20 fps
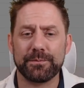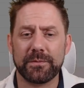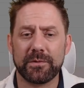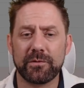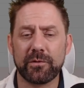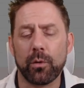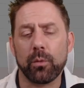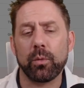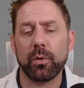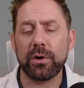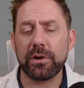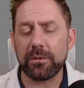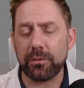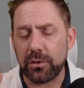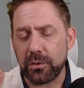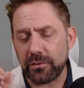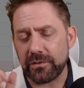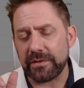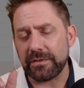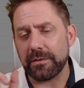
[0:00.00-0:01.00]
So we're
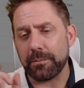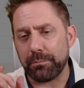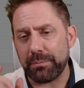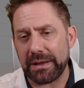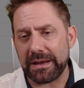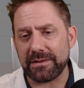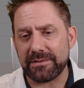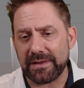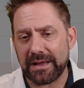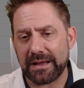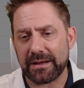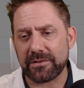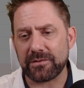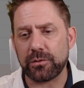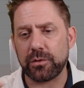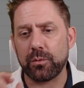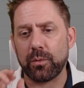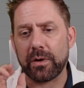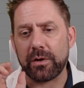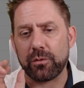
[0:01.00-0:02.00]
using the bank text.
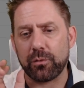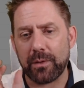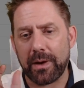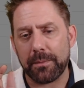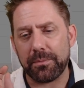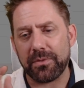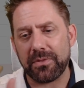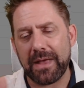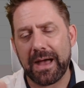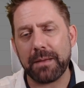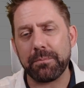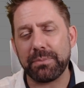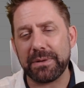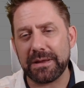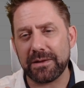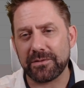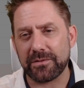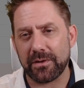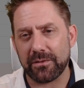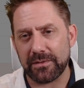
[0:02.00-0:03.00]
You want to grab that
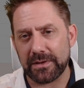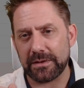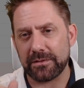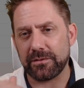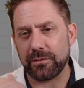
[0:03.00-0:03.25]
piece of it